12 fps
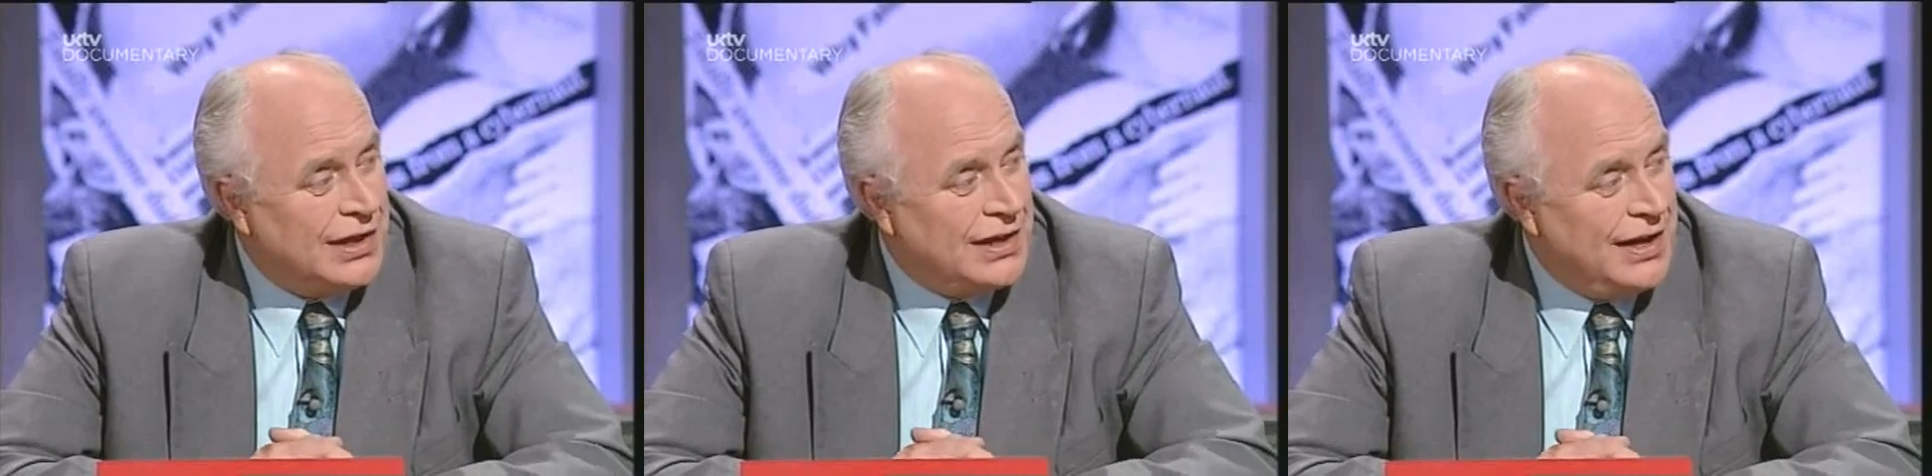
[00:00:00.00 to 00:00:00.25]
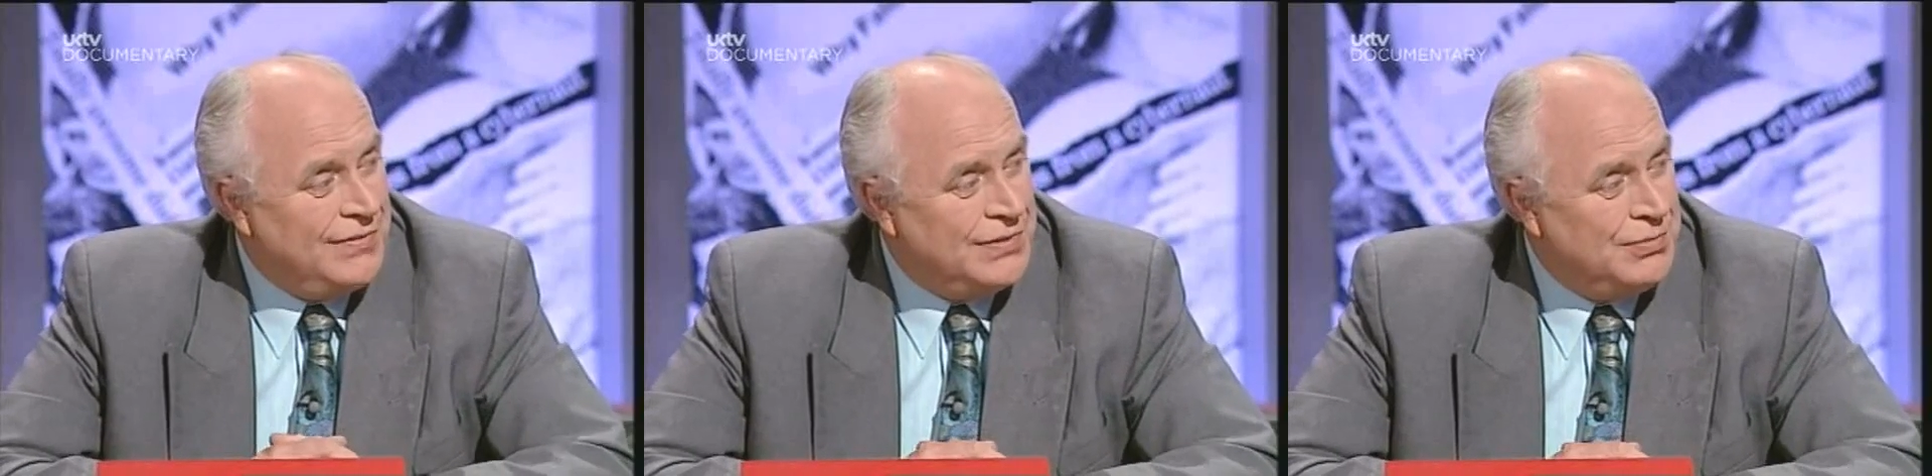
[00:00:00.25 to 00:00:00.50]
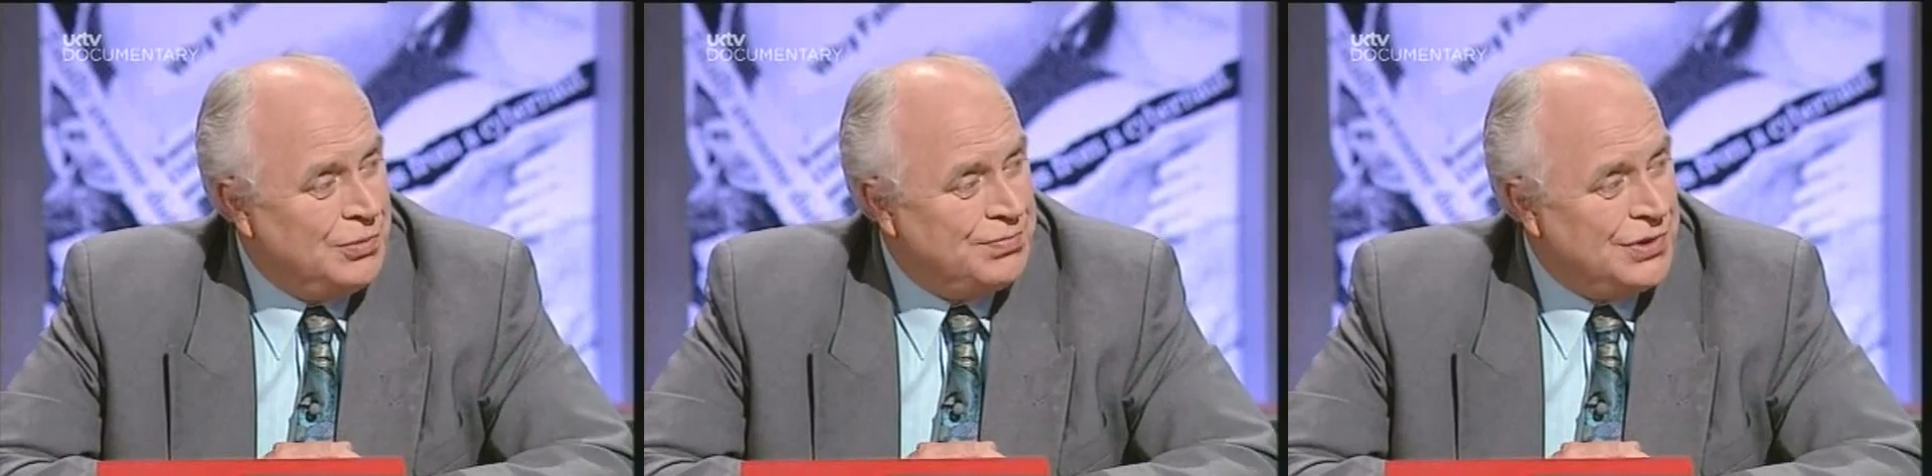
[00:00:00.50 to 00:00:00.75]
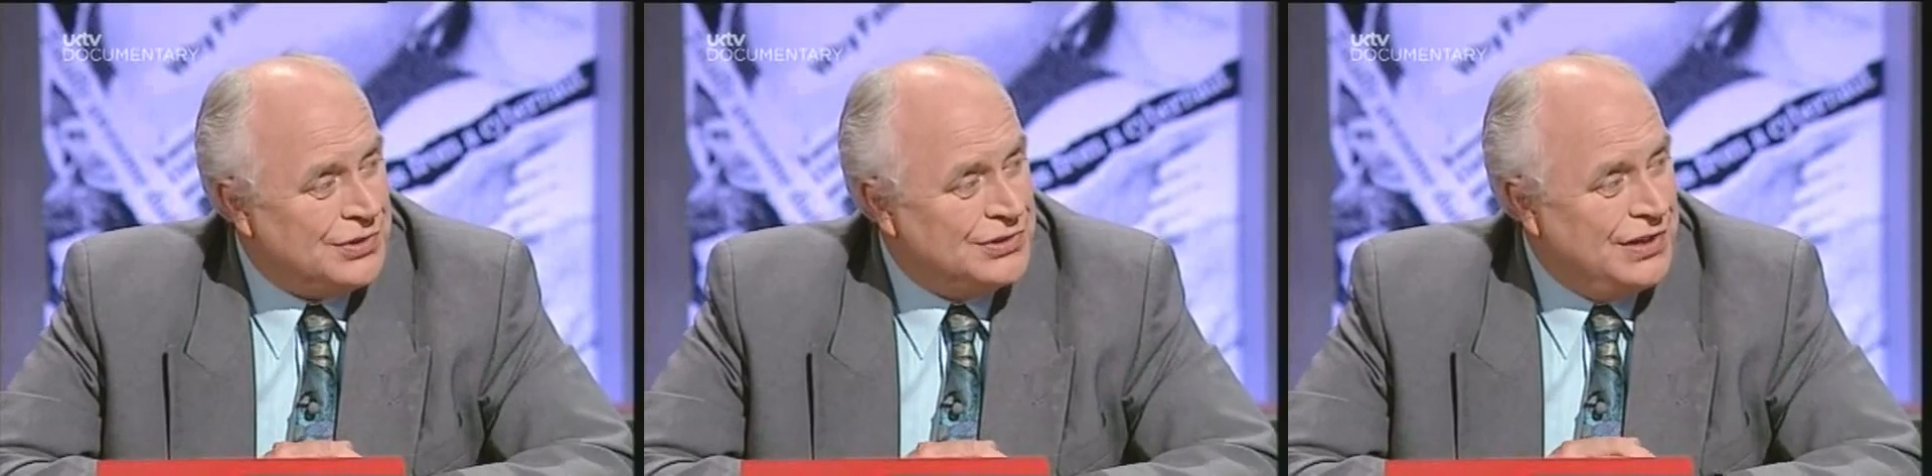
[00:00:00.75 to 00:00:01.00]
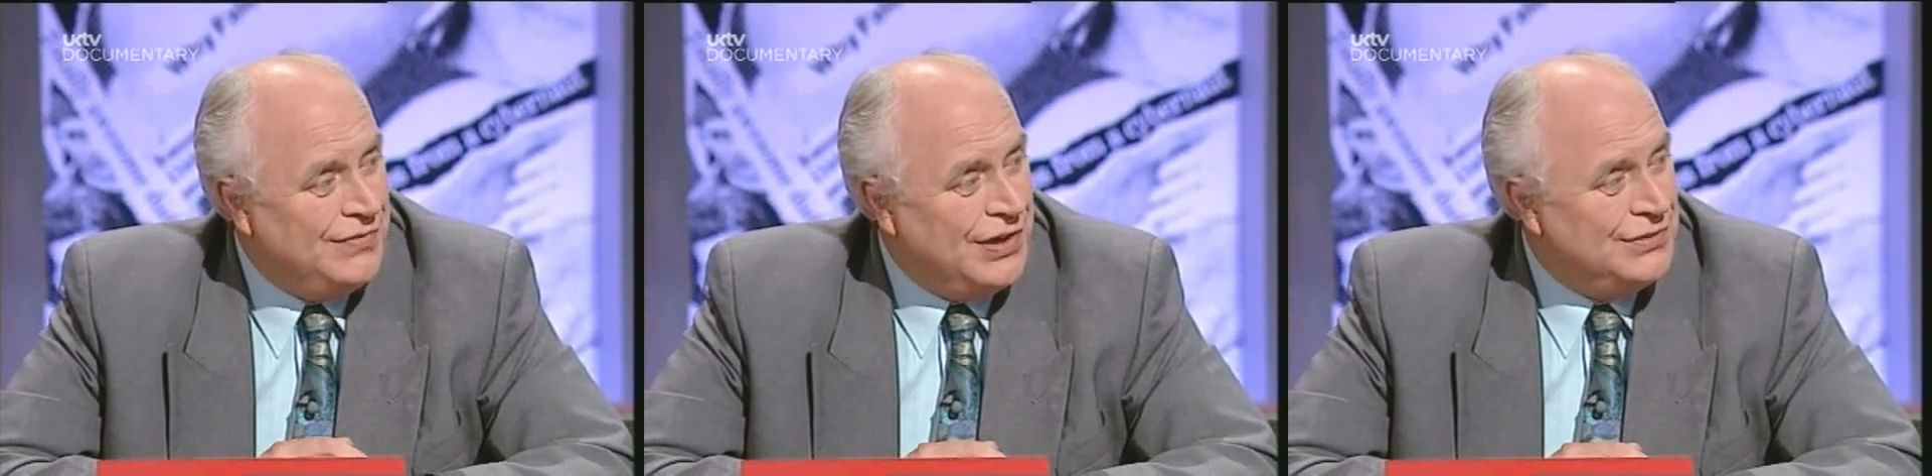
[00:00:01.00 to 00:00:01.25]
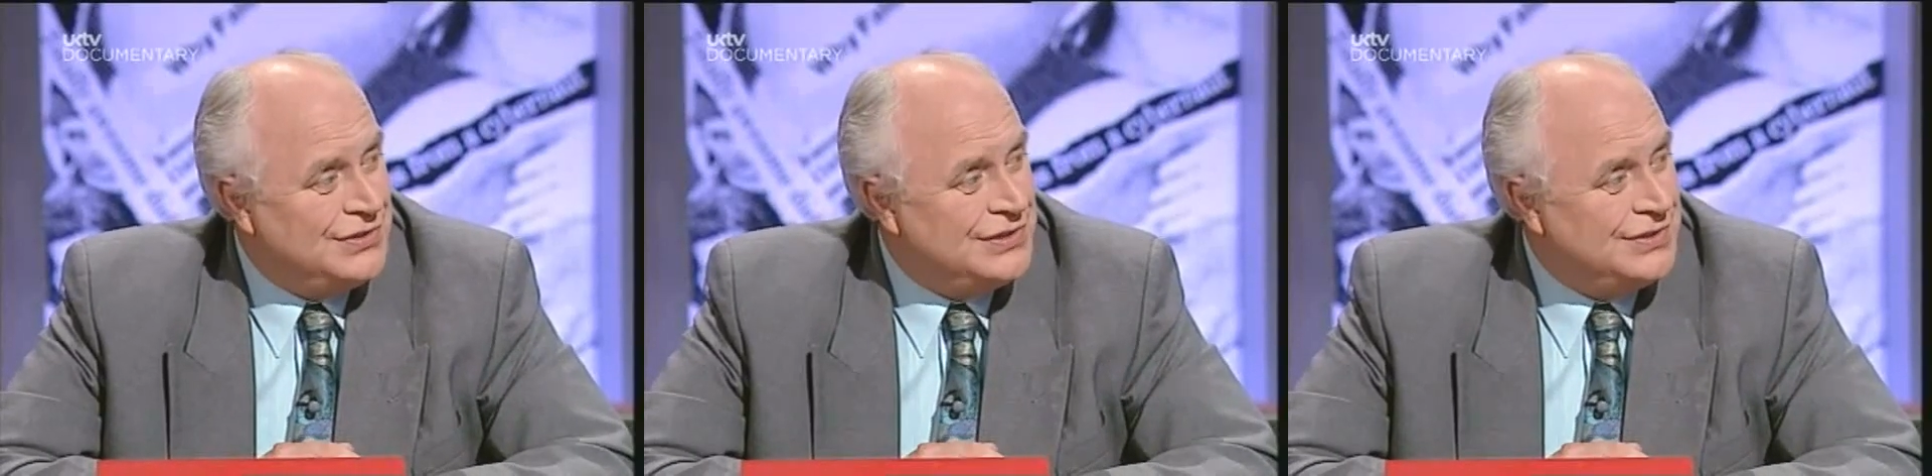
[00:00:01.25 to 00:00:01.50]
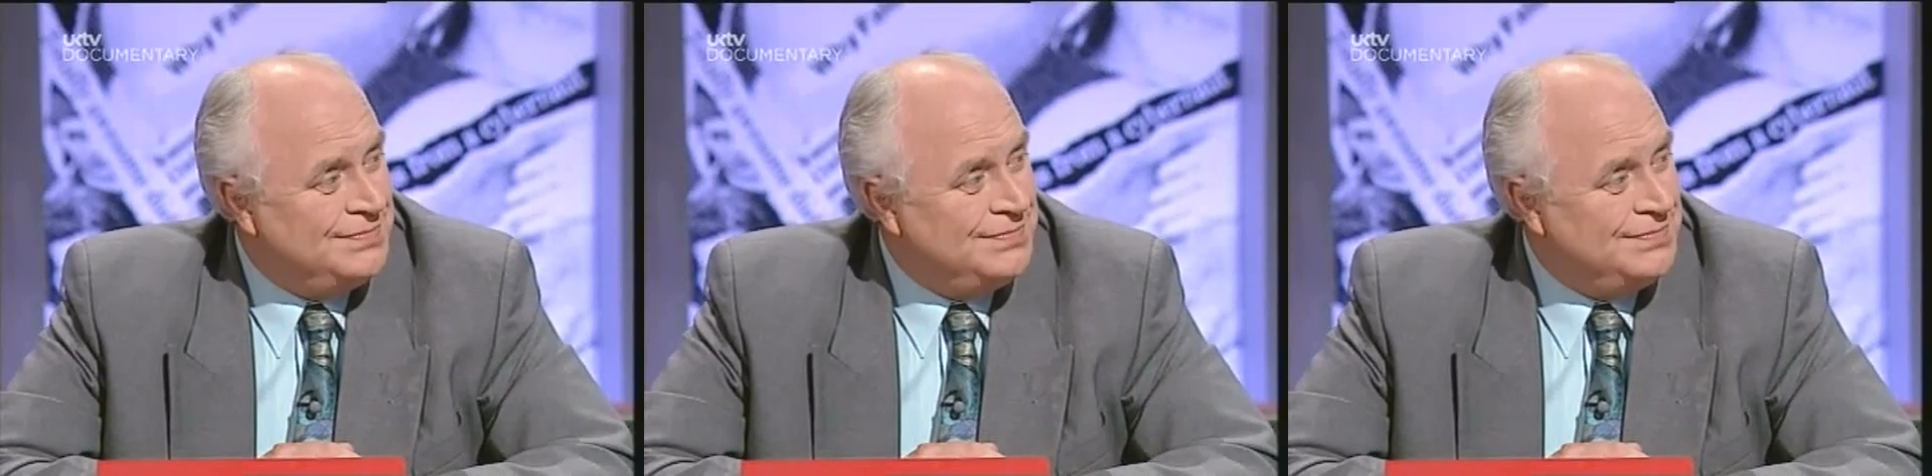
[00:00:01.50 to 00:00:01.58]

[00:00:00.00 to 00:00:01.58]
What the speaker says: gave them all proxy votes.